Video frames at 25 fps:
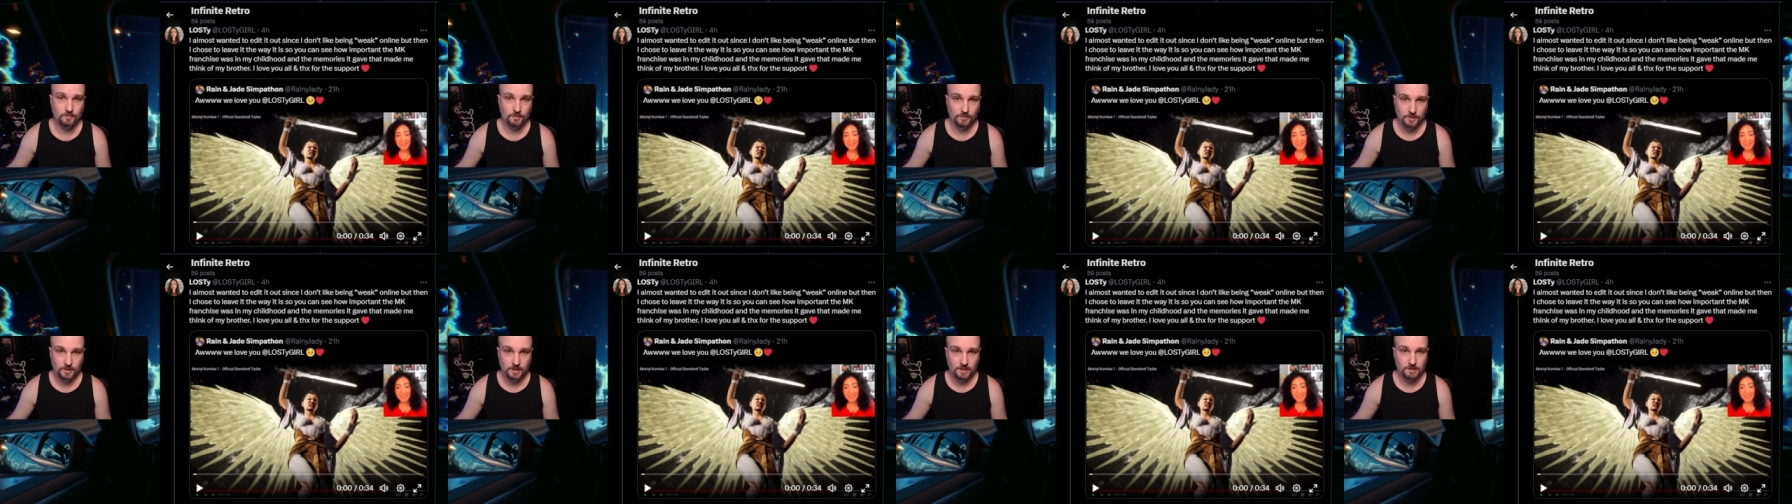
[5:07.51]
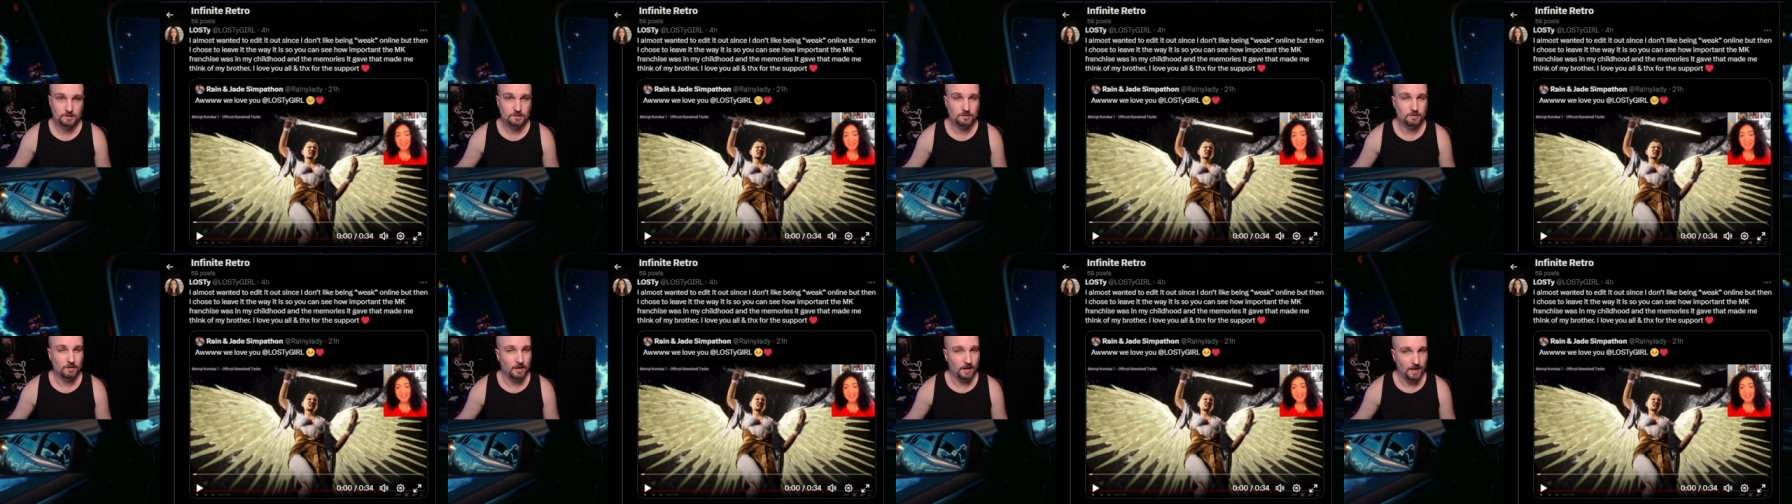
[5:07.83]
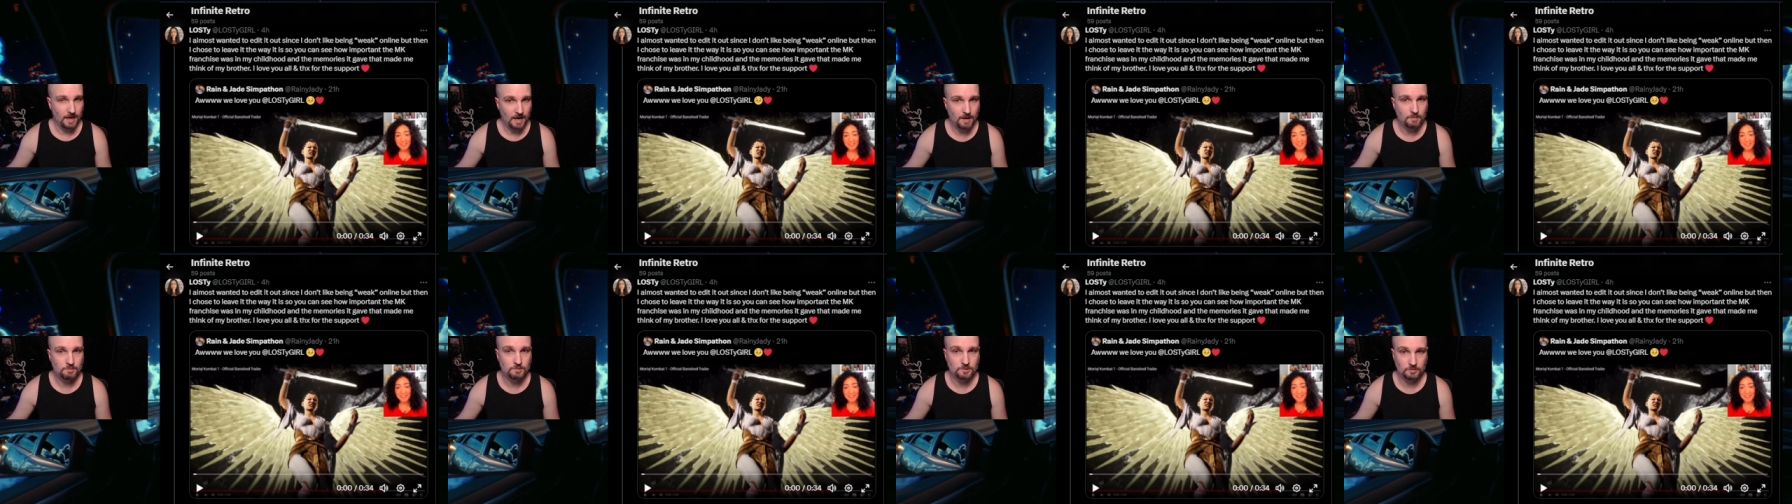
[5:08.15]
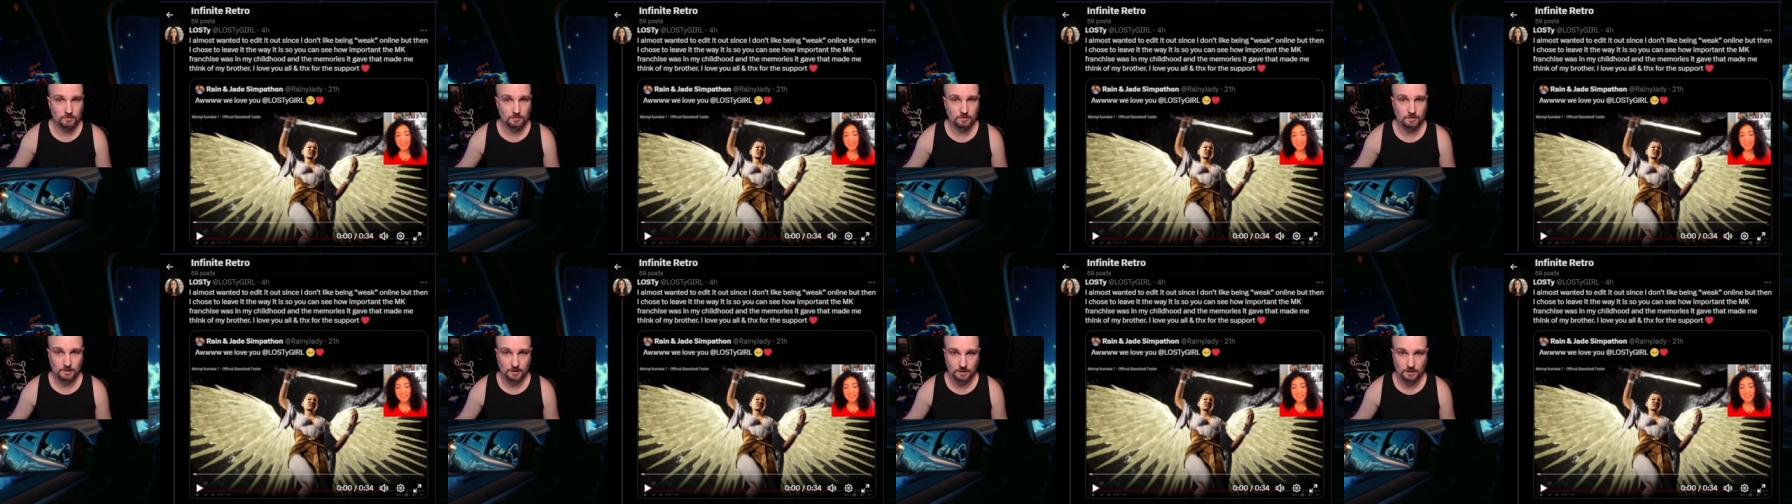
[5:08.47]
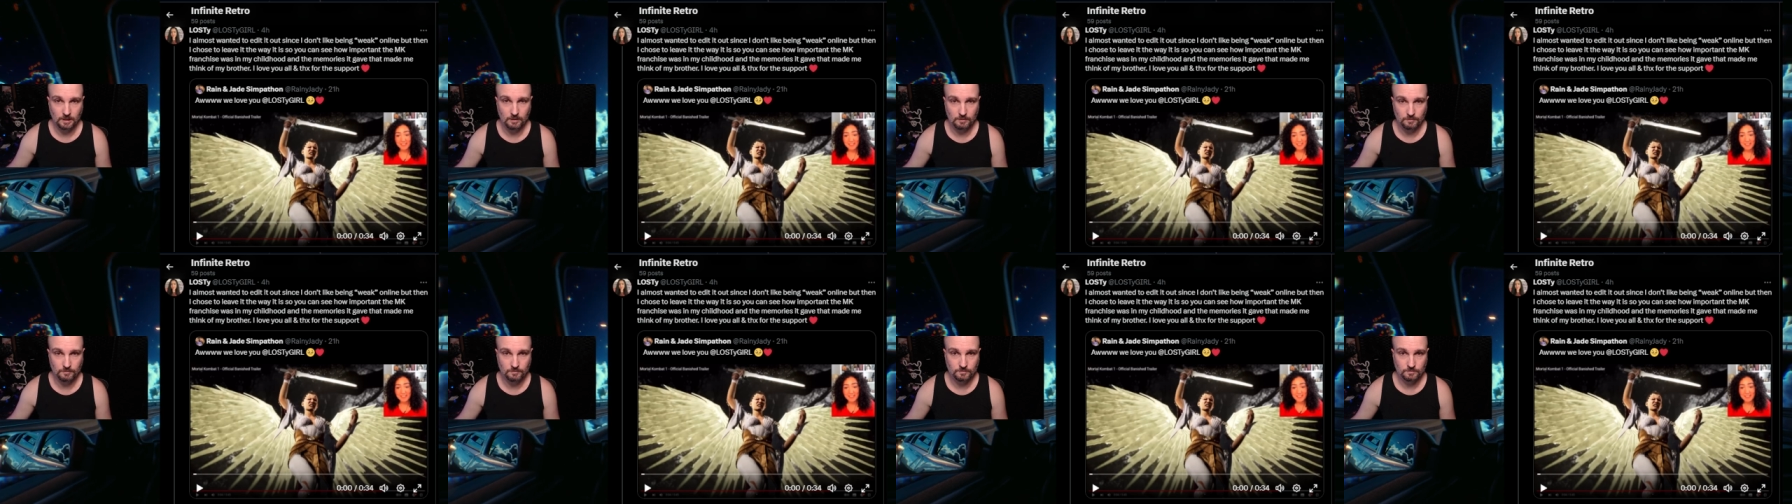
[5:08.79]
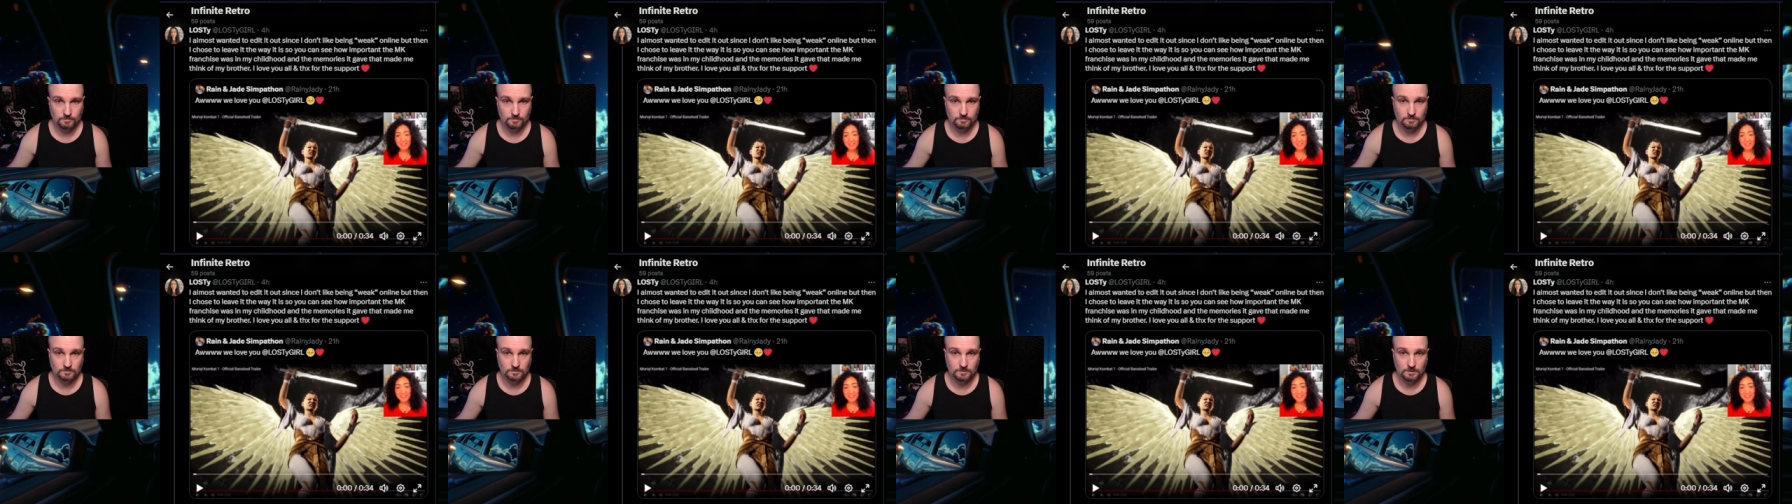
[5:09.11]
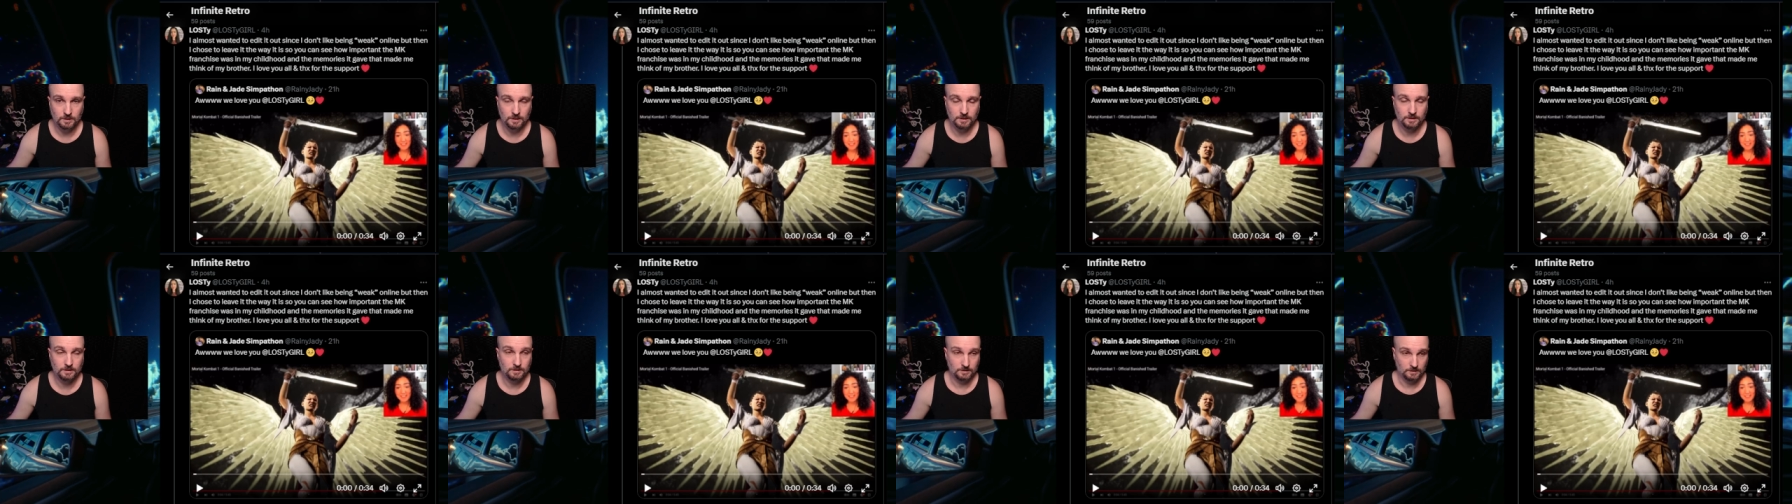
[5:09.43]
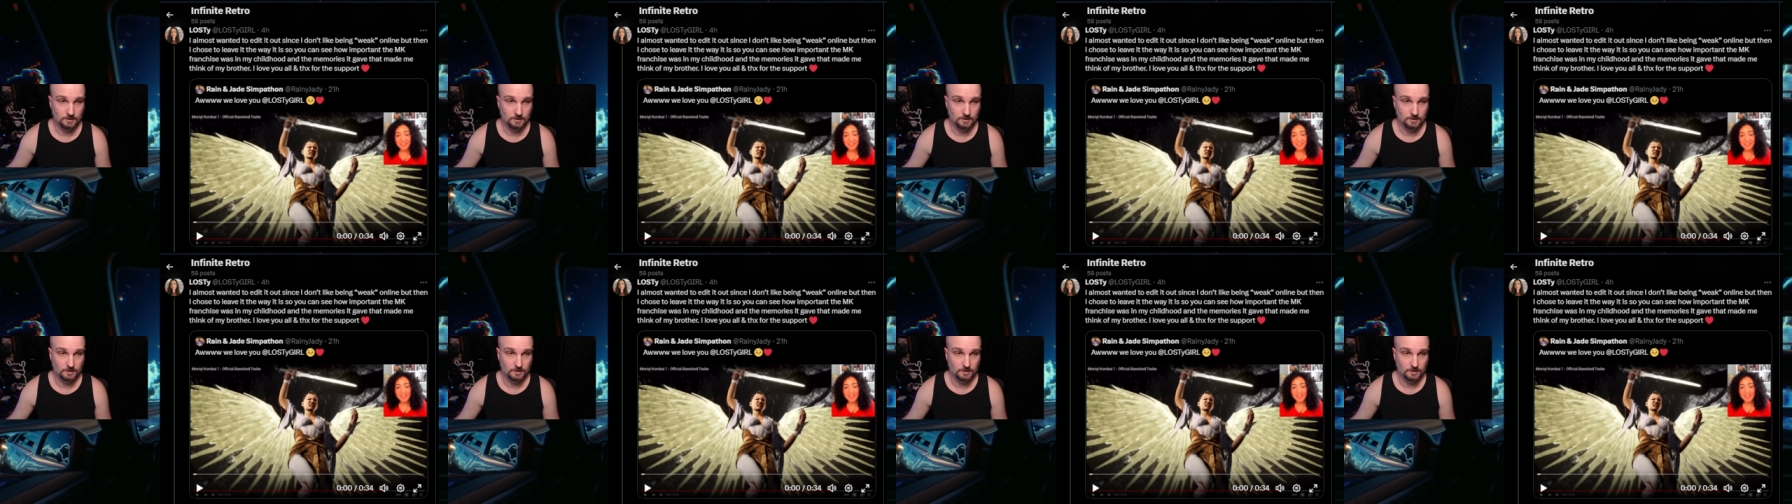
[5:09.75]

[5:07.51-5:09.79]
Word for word: things that I absolutely love, right?